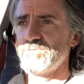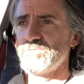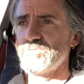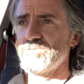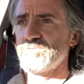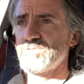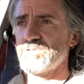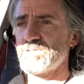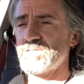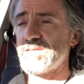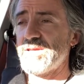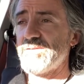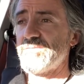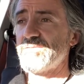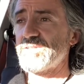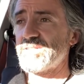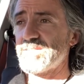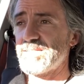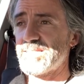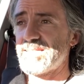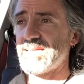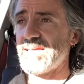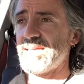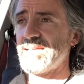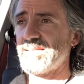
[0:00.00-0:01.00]
7 to
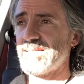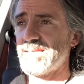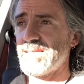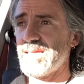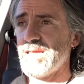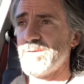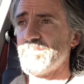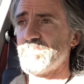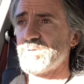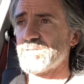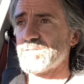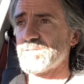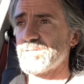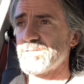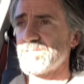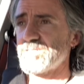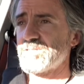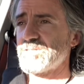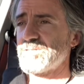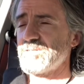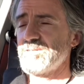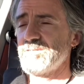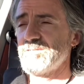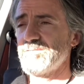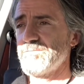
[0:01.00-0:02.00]
10
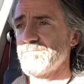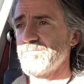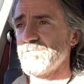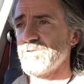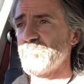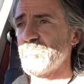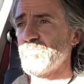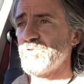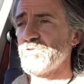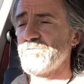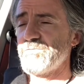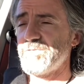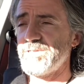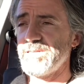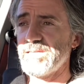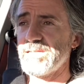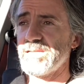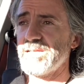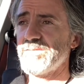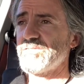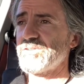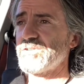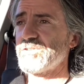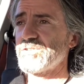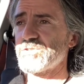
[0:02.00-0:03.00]
campuses, removed the
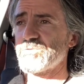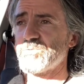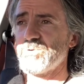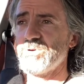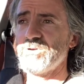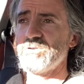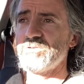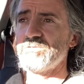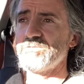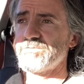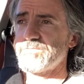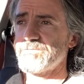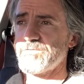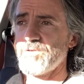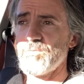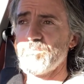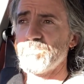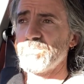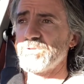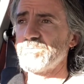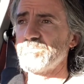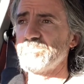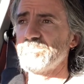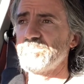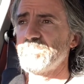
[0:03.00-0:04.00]
11 and 12 from
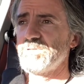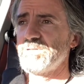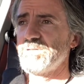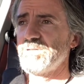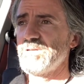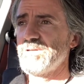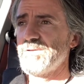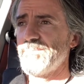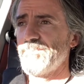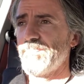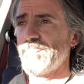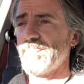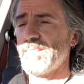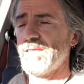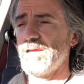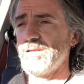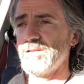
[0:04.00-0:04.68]
them,